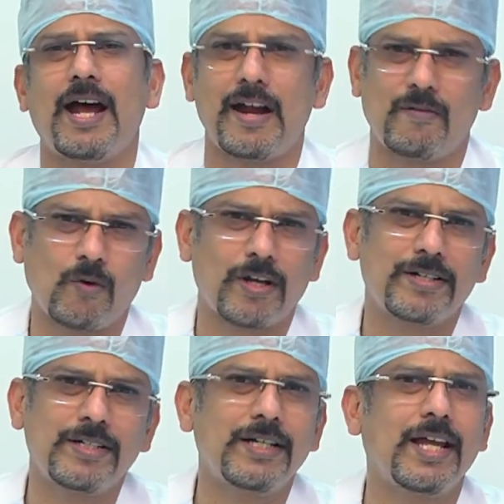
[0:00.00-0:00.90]

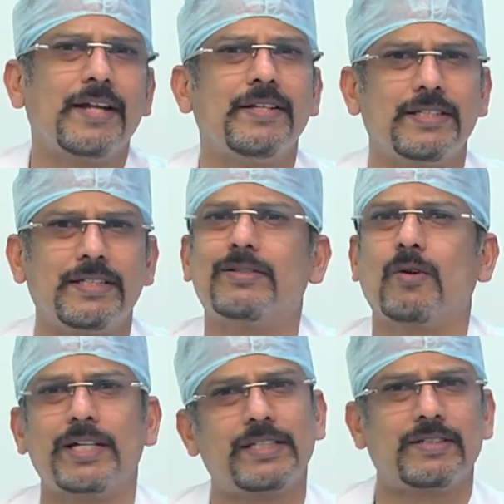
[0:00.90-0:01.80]
unwarranted and this is
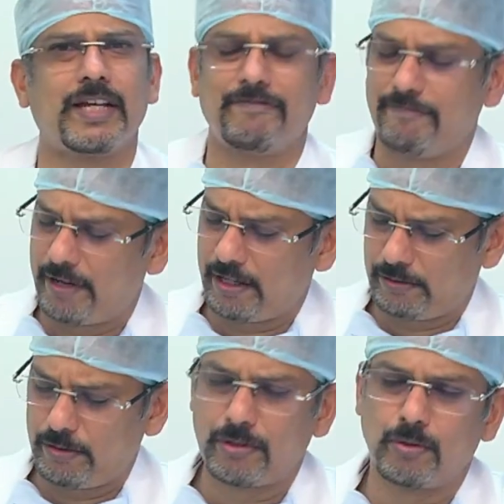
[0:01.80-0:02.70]
quite safe
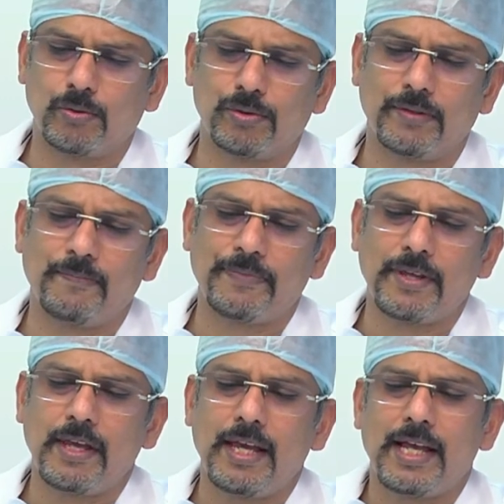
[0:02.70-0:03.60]
drug to use.
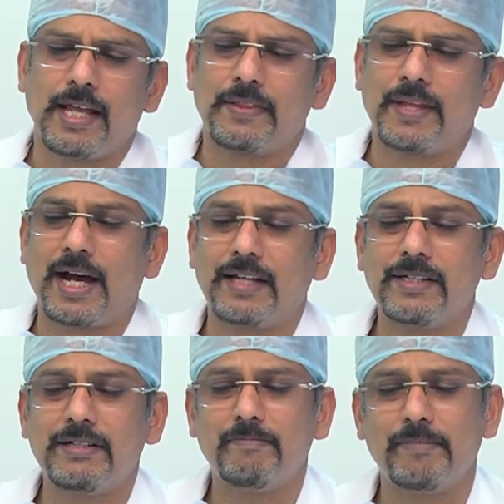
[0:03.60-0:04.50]
The
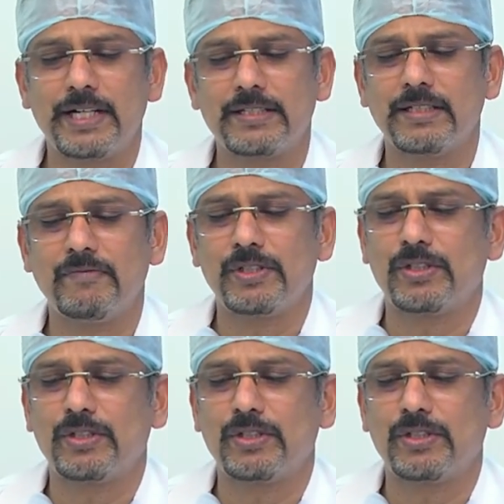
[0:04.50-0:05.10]
other medicine